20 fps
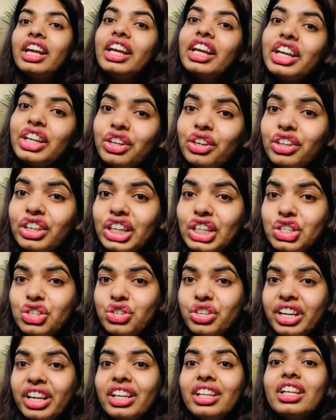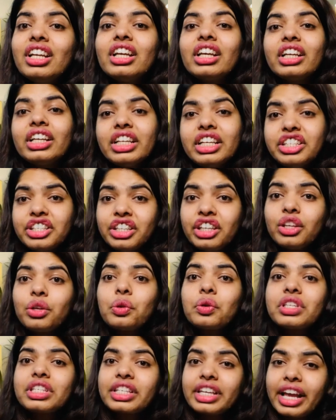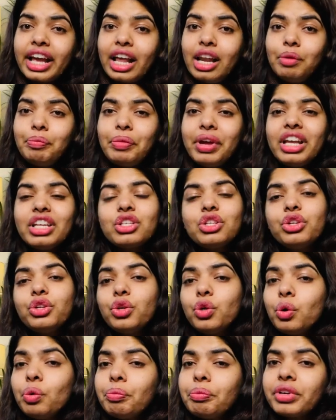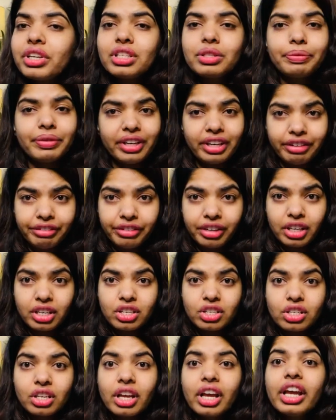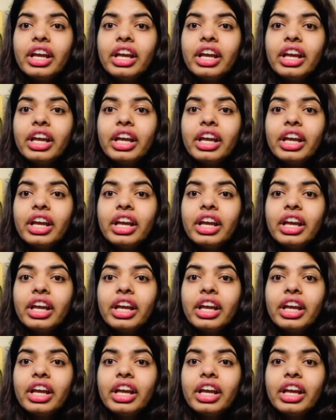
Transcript: In a nutshell, cleansing your scalp has numerous benefits.